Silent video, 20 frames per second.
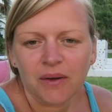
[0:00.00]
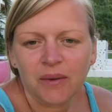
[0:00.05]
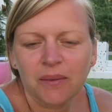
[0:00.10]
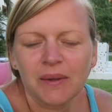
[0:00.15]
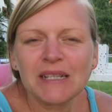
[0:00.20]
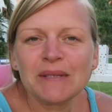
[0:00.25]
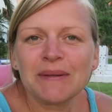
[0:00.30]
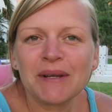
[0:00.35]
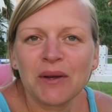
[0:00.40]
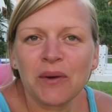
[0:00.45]

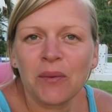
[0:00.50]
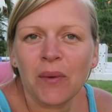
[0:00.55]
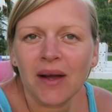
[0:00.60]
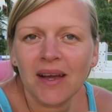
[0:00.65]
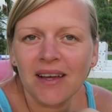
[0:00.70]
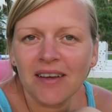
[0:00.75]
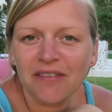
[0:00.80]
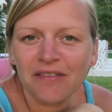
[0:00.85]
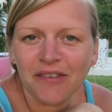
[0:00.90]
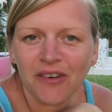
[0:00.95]
Well, it's been a
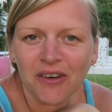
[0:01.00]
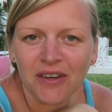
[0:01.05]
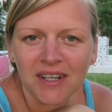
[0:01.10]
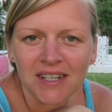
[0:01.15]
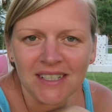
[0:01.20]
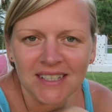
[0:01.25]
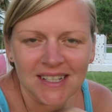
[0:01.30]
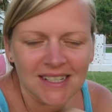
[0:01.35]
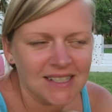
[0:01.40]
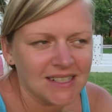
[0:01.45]
quiet
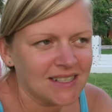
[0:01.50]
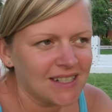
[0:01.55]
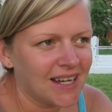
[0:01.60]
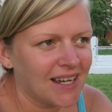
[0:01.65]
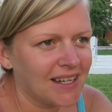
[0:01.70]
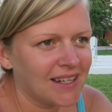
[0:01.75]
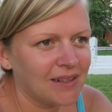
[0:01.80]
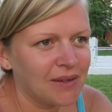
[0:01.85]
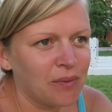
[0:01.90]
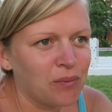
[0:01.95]
vlogging day
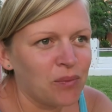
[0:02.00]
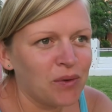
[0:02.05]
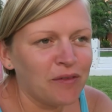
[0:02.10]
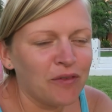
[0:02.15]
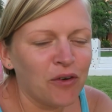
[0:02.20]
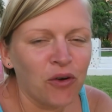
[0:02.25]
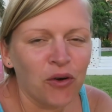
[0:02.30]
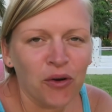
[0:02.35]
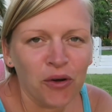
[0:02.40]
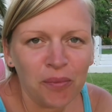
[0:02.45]
today.
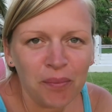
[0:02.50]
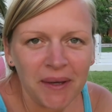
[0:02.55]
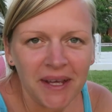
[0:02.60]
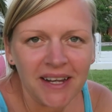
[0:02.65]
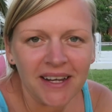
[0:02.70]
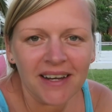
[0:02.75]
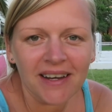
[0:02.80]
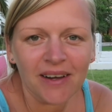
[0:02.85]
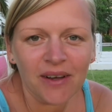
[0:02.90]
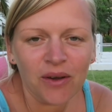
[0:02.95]
We've all
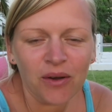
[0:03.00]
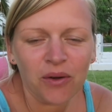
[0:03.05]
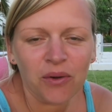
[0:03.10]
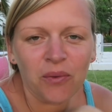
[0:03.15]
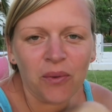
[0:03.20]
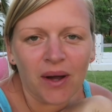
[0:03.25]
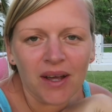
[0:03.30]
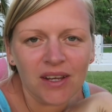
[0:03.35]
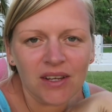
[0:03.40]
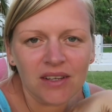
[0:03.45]
been
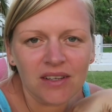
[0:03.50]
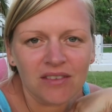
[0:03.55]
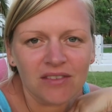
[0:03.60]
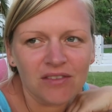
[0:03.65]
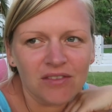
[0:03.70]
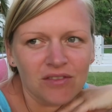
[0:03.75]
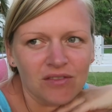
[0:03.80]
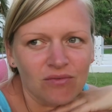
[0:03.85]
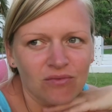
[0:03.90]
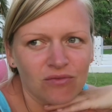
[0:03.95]
quite
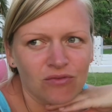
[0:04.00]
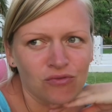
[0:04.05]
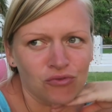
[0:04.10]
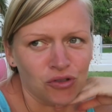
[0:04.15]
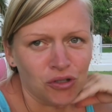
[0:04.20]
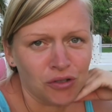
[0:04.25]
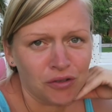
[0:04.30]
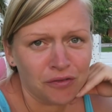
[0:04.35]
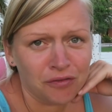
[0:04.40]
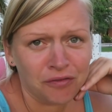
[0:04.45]

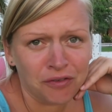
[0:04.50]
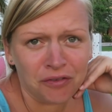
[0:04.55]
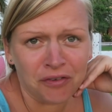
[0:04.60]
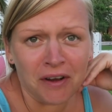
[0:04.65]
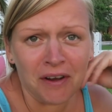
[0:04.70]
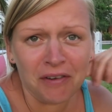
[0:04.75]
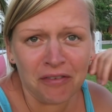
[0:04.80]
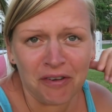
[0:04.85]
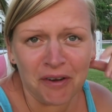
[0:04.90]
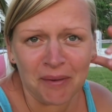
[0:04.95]
rough
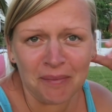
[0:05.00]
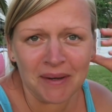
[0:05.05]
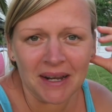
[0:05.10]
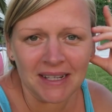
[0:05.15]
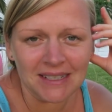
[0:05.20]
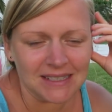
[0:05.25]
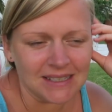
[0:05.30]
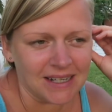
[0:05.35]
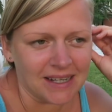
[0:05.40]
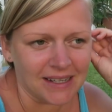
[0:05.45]
from
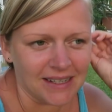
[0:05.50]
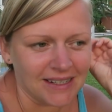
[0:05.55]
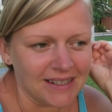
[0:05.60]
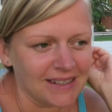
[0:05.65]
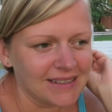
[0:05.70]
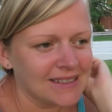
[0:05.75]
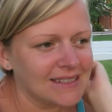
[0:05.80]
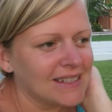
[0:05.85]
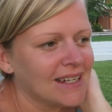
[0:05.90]
last night.